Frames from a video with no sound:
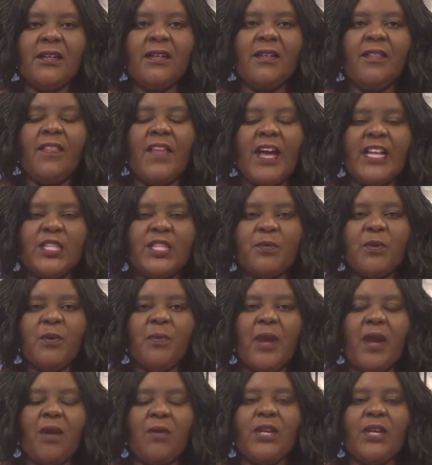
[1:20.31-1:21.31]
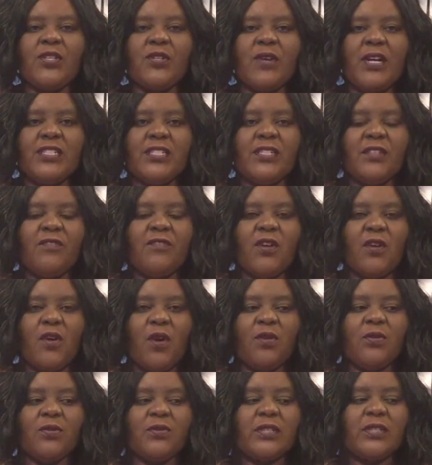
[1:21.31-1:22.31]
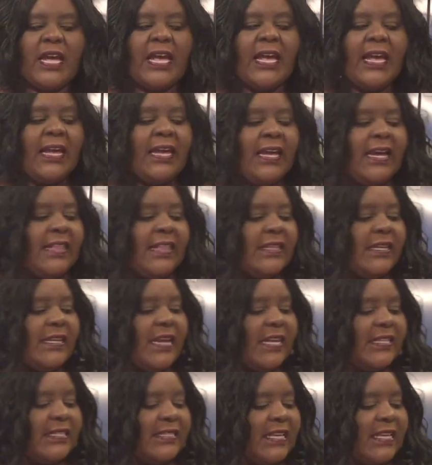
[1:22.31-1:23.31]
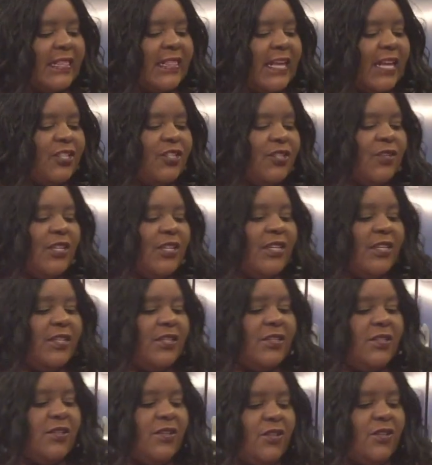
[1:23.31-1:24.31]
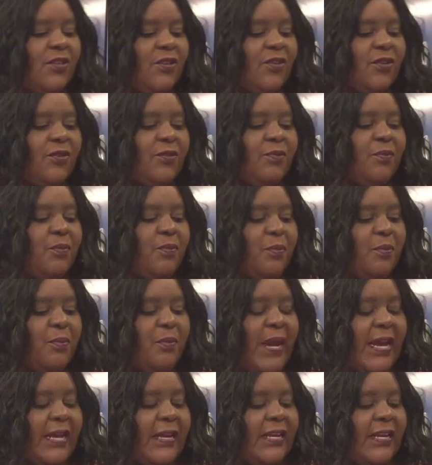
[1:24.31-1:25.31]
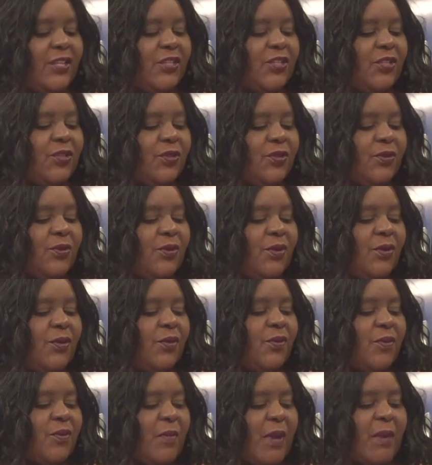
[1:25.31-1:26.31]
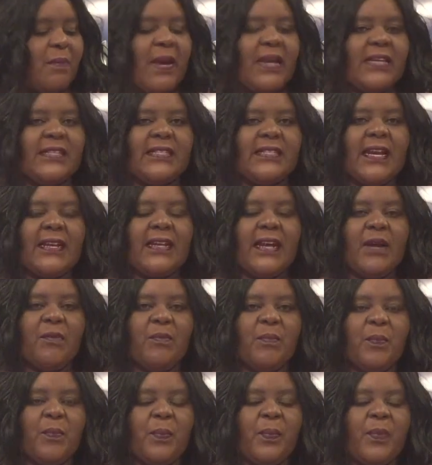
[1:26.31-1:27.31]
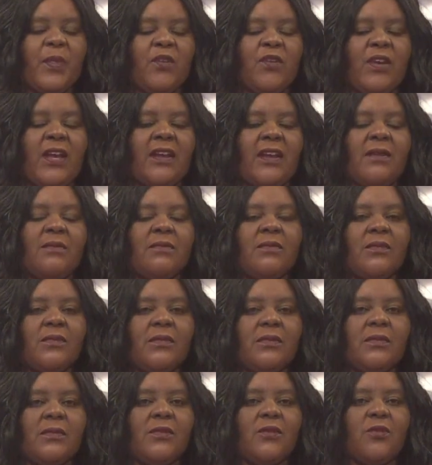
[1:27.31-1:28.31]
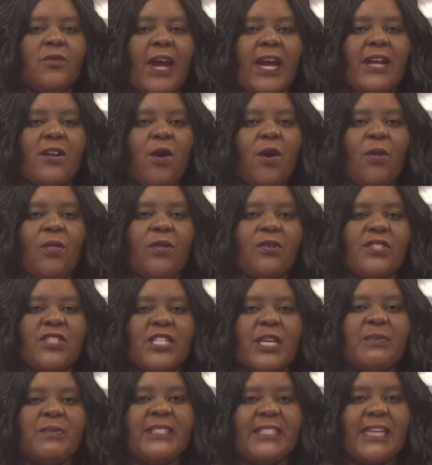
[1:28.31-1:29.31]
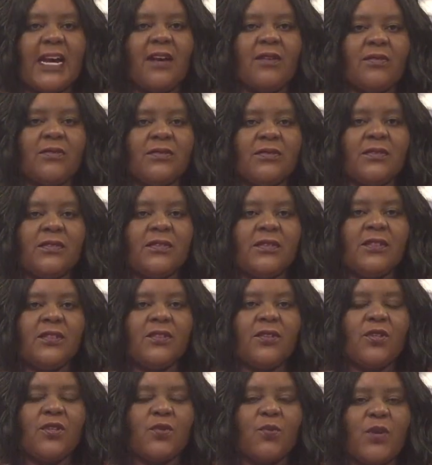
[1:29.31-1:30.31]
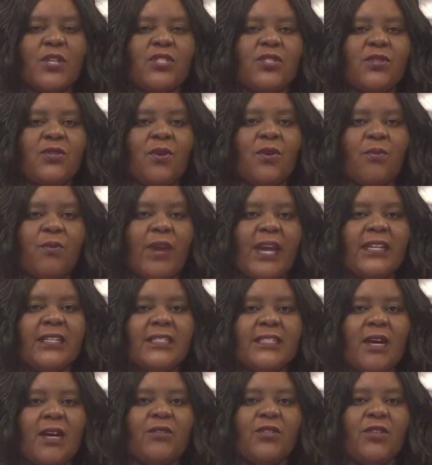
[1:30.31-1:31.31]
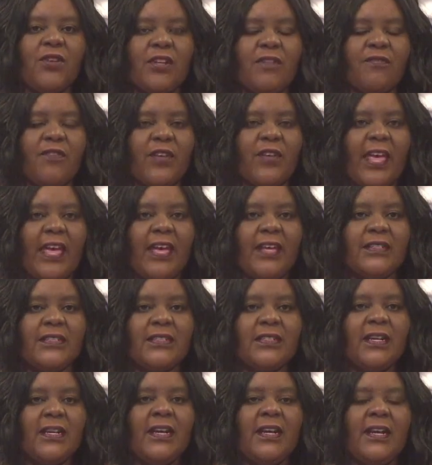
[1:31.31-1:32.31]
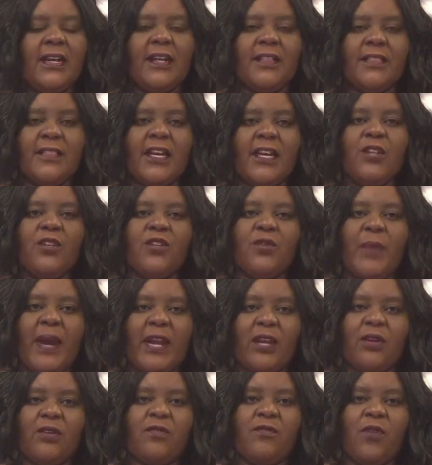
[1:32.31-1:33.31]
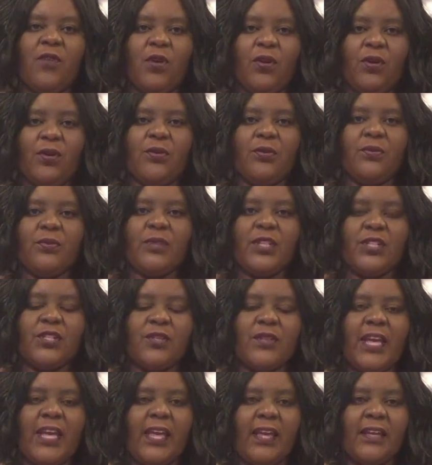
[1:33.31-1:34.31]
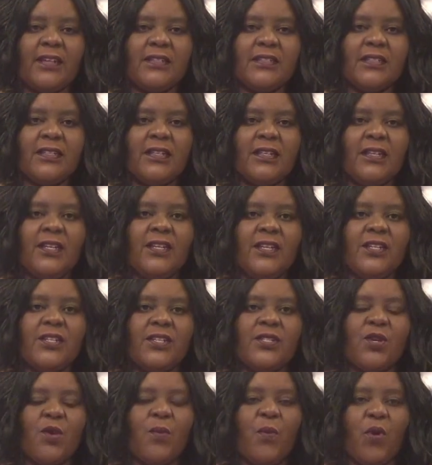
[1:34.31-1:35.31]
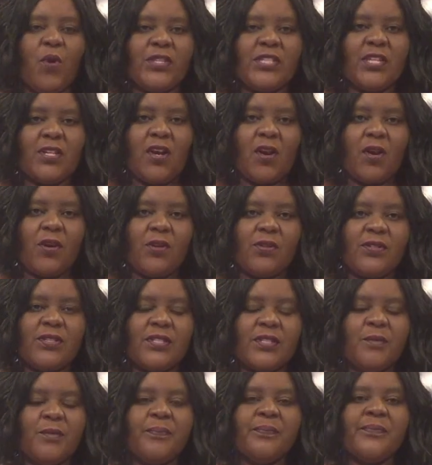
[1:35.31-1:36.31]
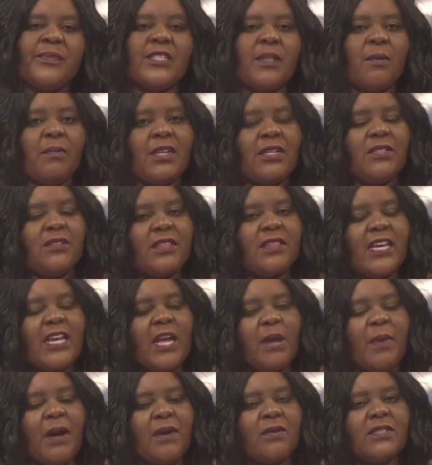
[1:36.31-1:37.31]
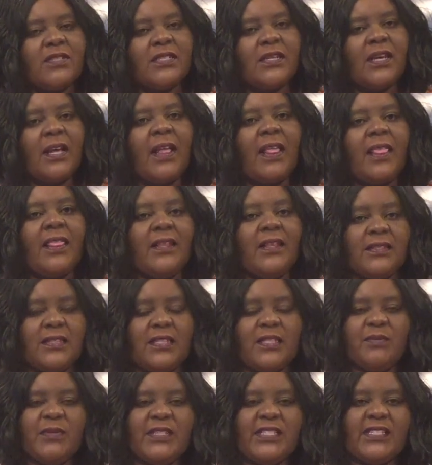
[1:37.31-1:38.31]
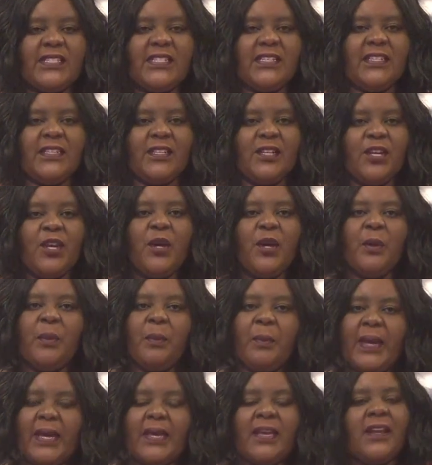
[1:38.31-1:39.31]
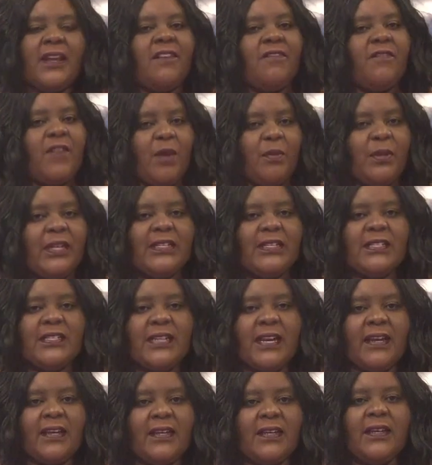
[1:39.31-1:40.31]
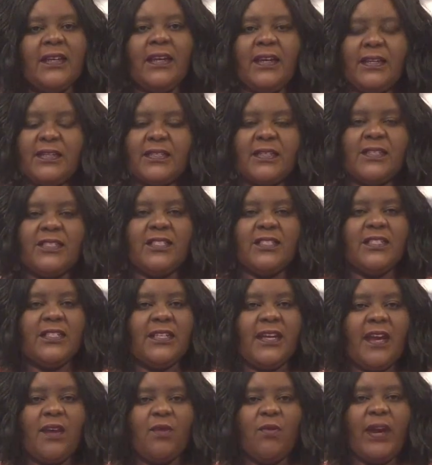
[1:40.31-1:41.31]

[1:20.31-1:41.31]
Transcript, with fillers: That's preparing to achieve your goal. And the next thing that you need, you might need to remember is that um, you gotta write all those steps down because once you don't write it down, you're gonna forget and then you might not follow it to the end. So boys and girls, something to think about. This is Miss D. Make it a fabulous day. It's the GEA